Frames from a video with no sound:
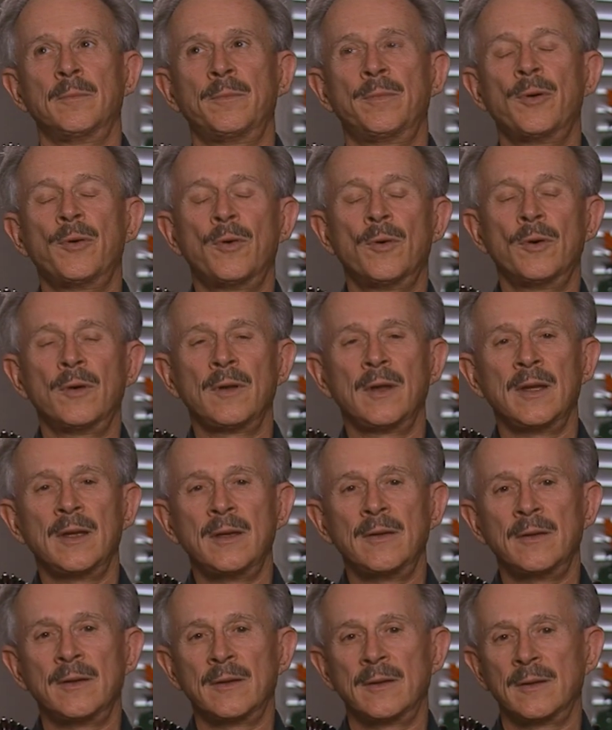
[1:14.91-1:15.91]

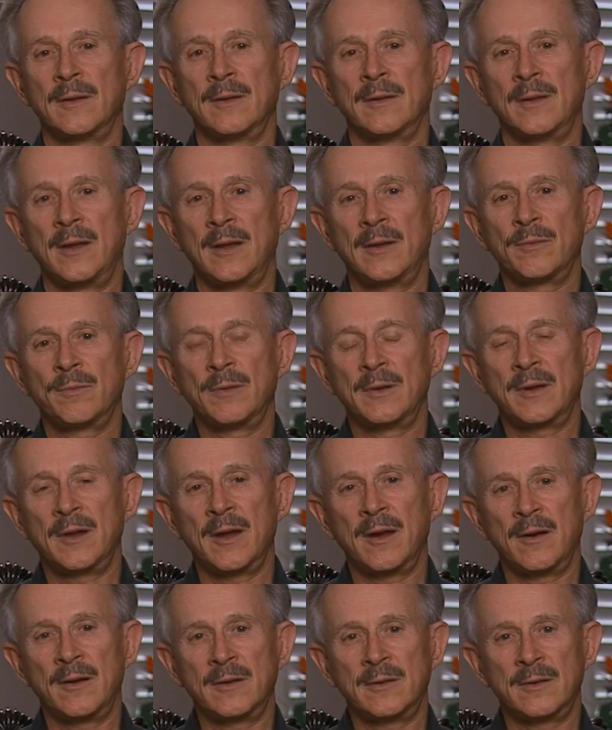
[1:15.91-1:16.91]
poorly, that's when
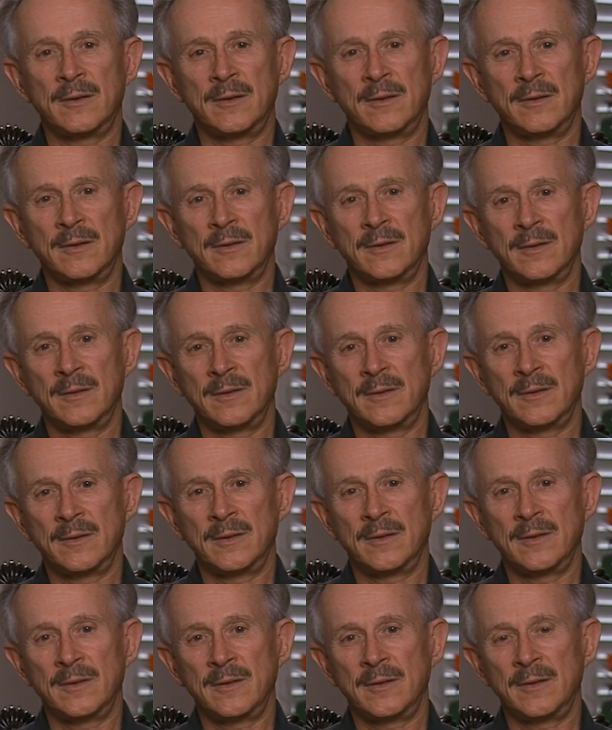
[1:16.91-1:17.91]
character,
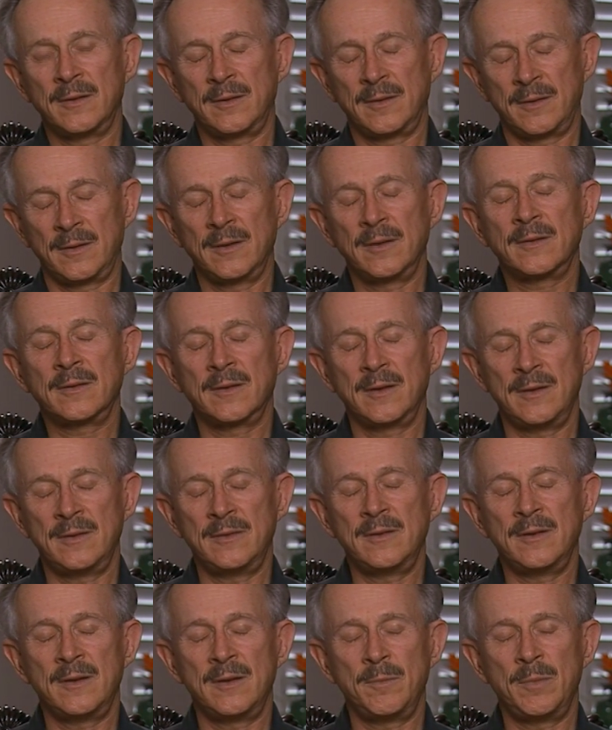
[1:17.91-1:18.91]
it's
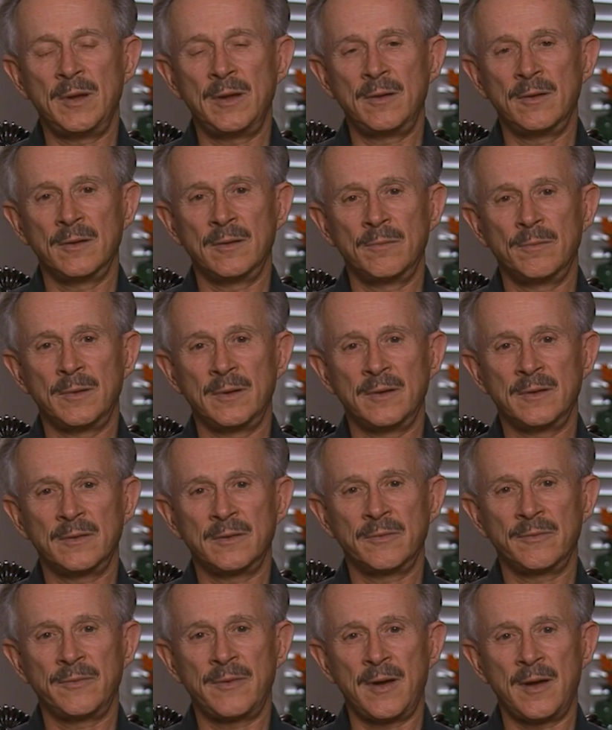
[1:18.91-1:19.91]
easy to be good when it's
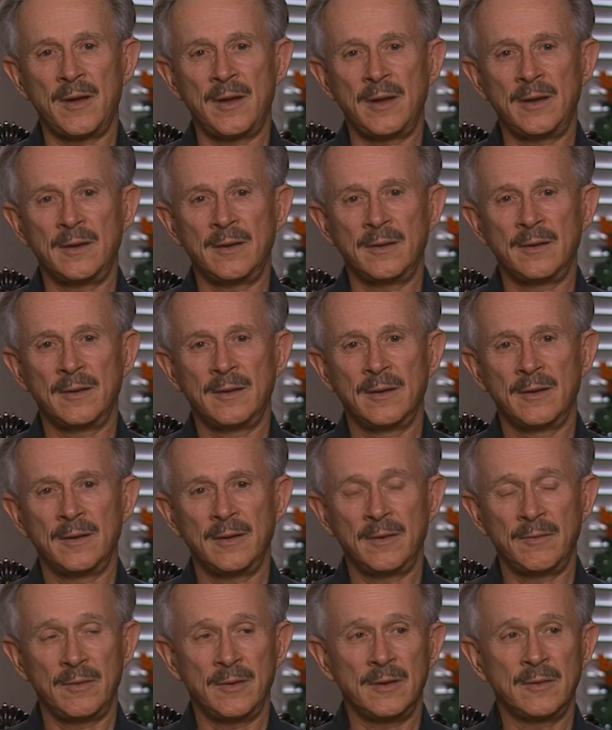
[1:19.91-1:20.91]
fine.
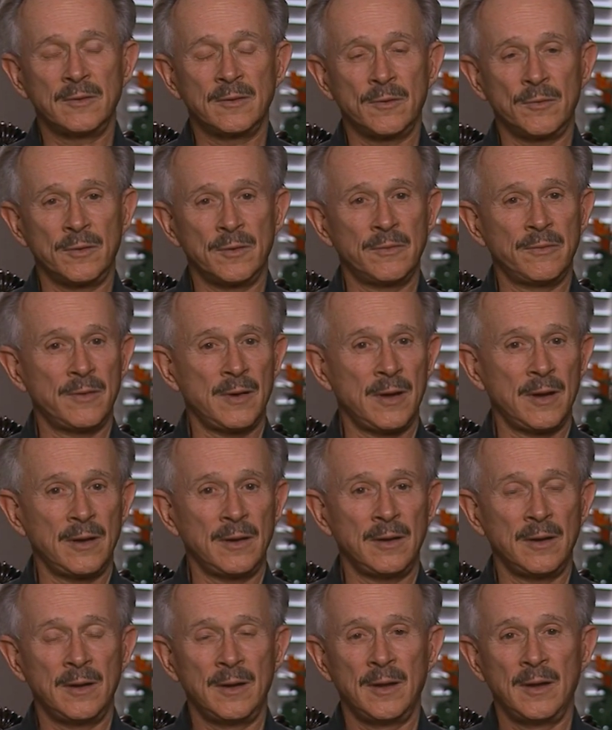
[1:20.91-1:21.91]
Everything's going fine.
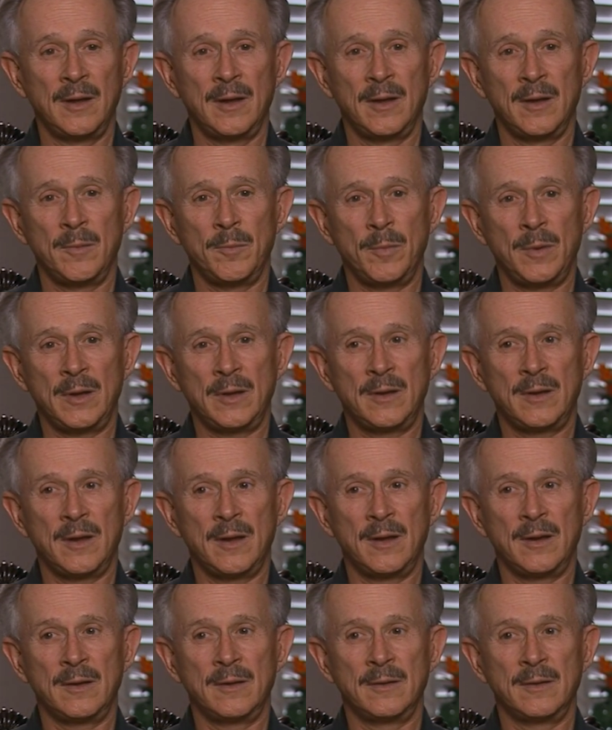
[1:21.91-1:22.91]
But uh,
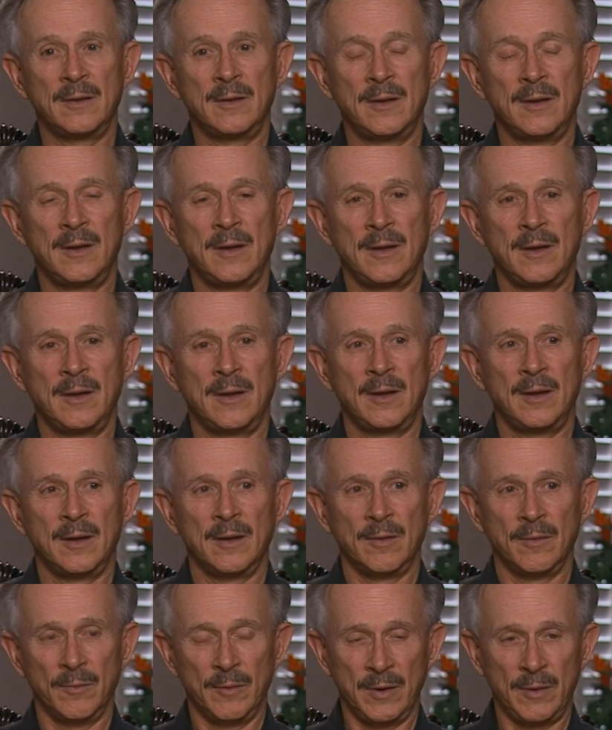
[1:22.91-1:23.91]

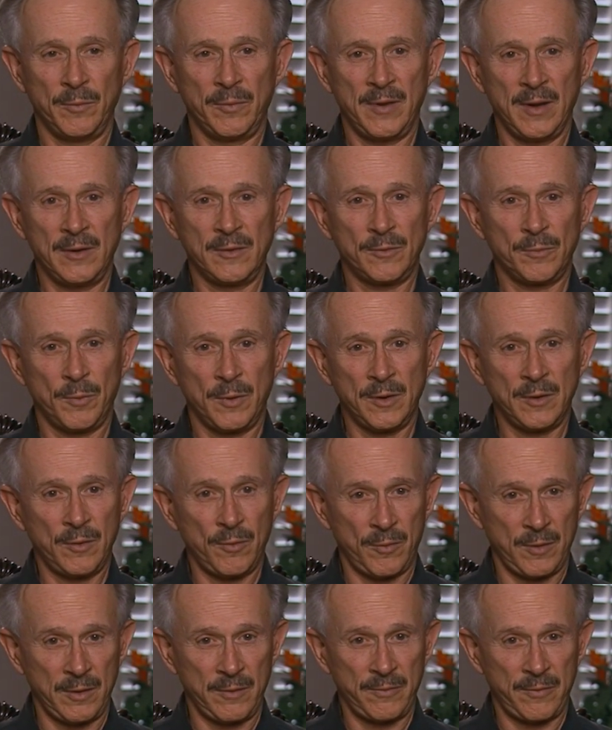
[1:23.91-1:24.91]
when things weren't
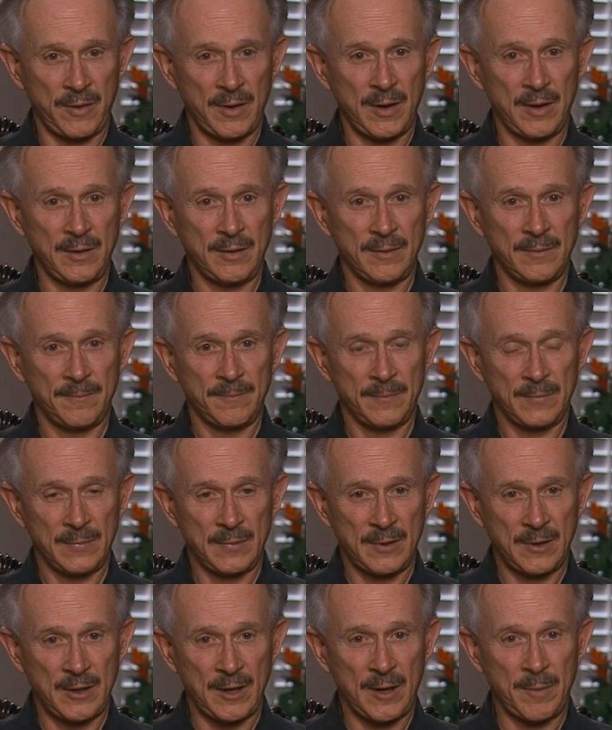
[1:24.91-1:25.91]
going fine,
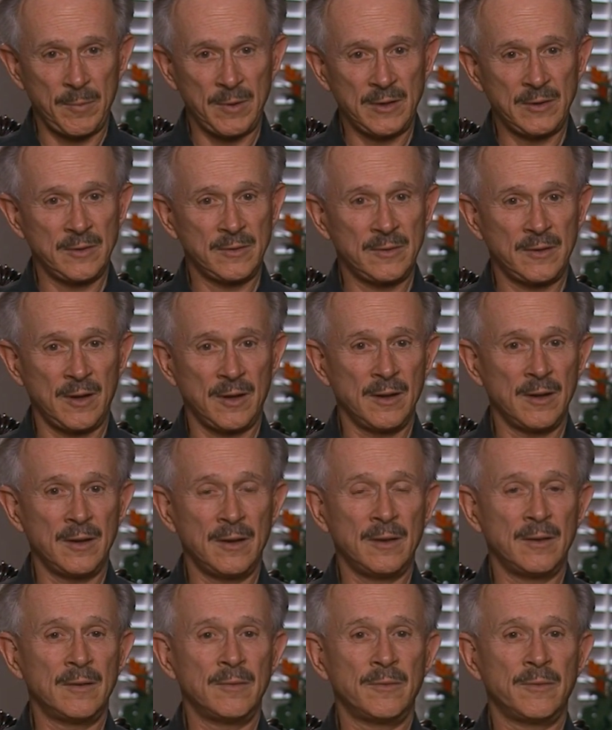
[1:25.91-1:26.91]
Tommy just dug
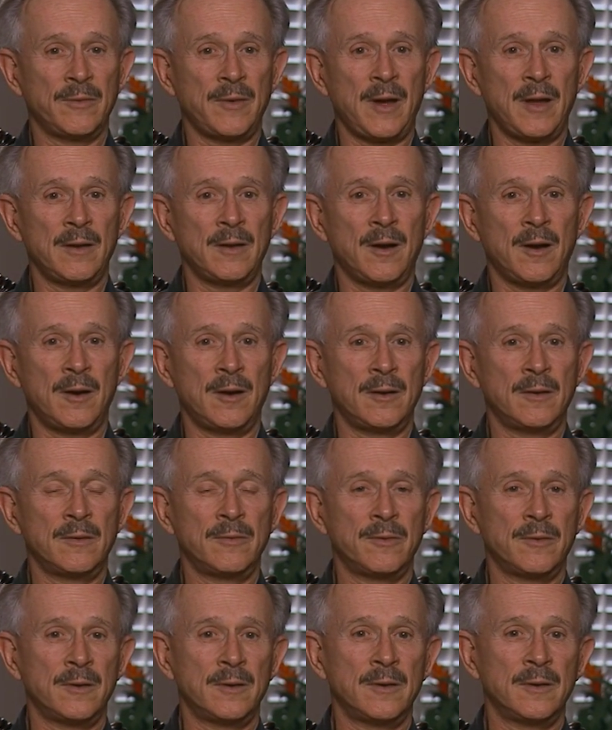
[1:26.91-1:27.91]
in and fought harder
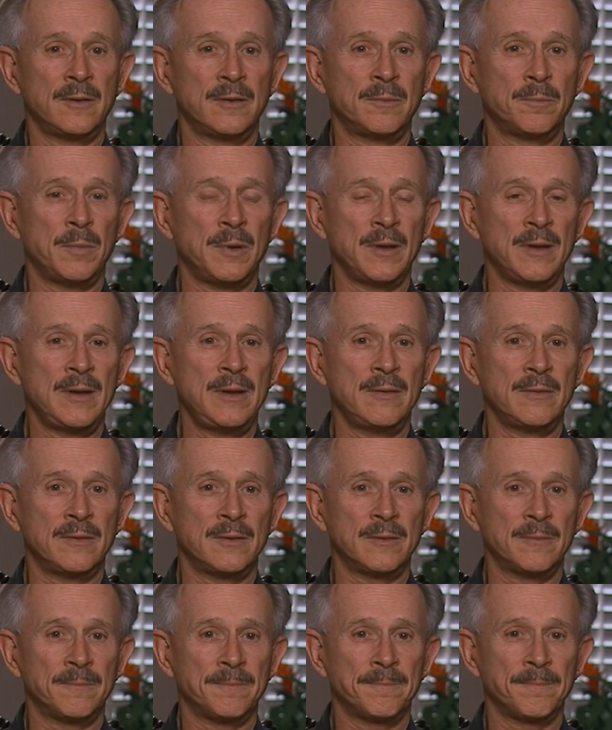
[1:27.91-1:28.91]
for his beliefs.